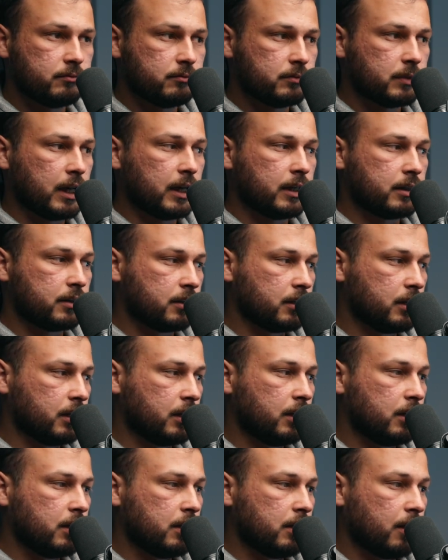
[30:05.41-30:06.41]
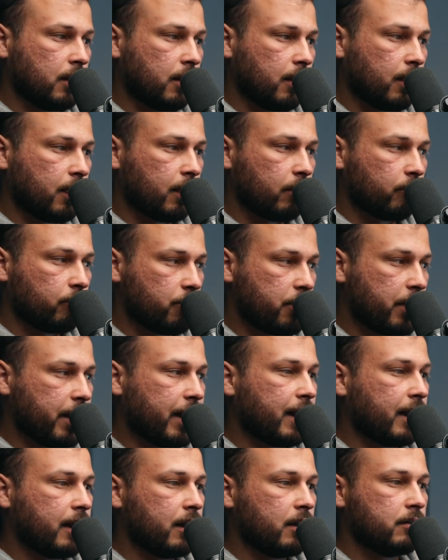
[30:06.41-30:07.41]
Like
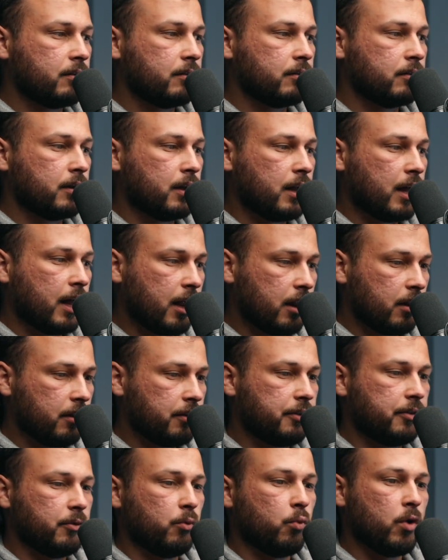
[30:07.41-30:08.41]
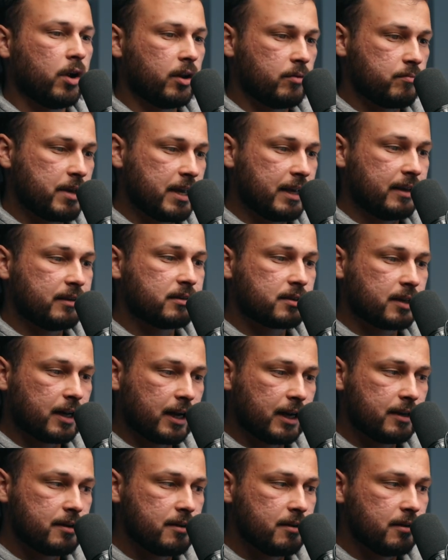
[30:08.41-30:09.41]
that health well being
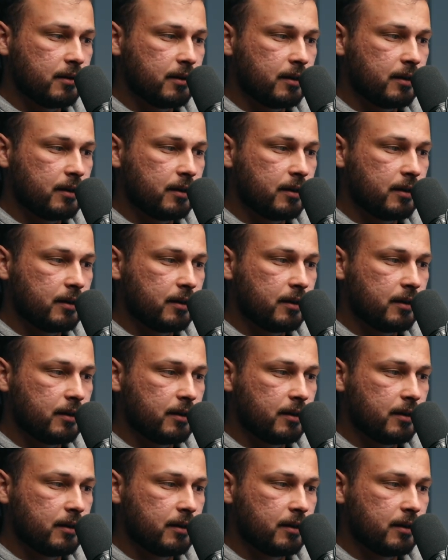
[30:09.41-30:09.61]
side